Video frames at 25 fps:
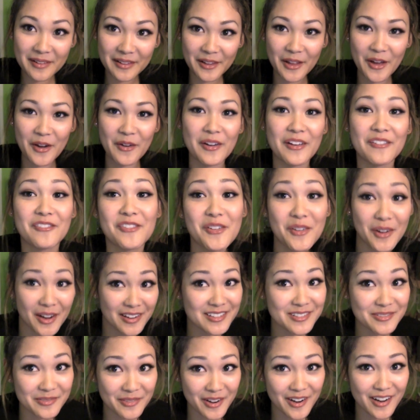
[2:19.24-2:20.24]
below if you
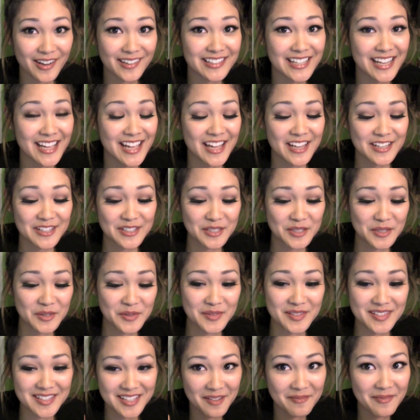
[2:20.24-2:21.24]
guys want
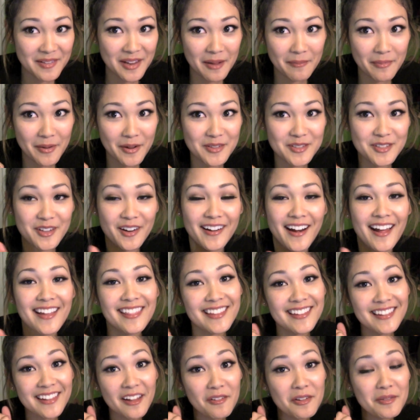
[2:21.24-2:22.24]
to send me a postcard. I
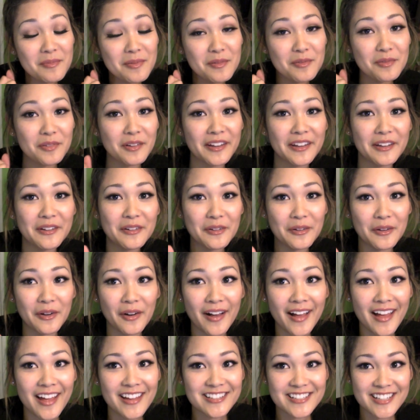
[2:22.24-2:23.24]
think that would be really
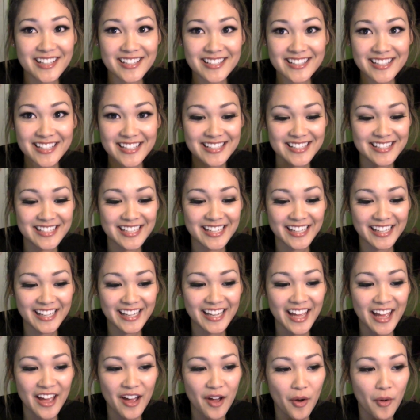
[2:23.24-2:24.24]
cool just to
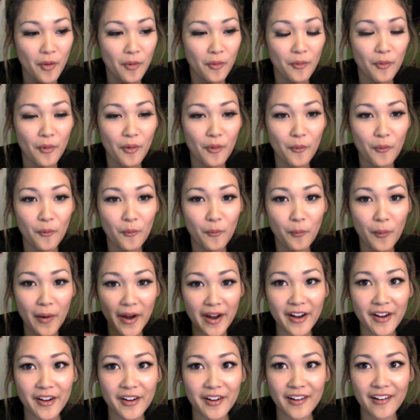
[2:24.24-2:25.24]
see
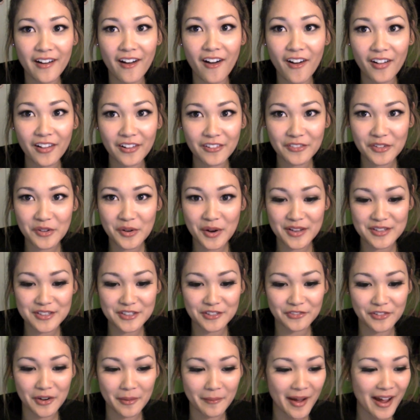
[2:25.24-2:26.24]
where all of you guys
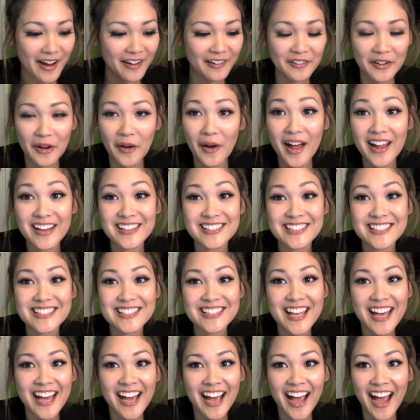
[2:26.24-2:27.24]
are from. I don't know, I
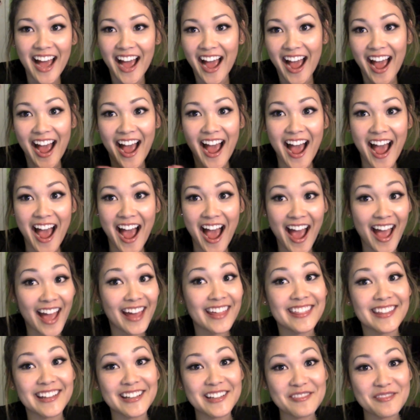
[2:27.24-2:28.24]
just,
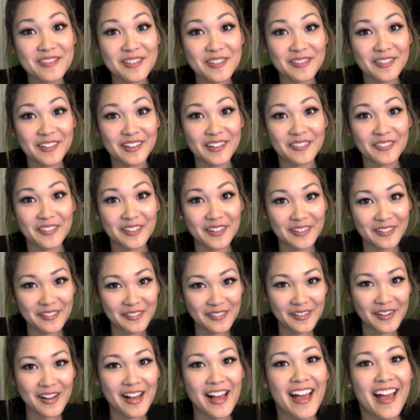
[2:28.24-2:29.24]
I think it'd be really really
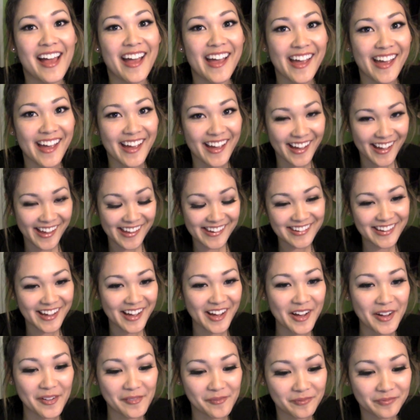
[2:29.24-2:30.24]
cool. And
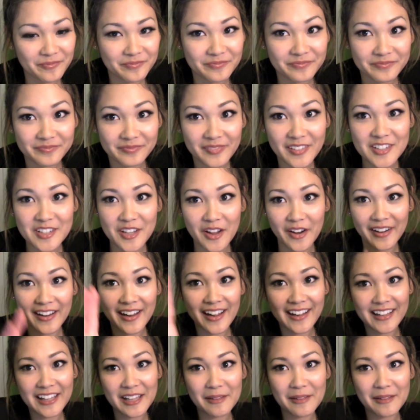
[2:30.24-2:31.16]
um, sorry I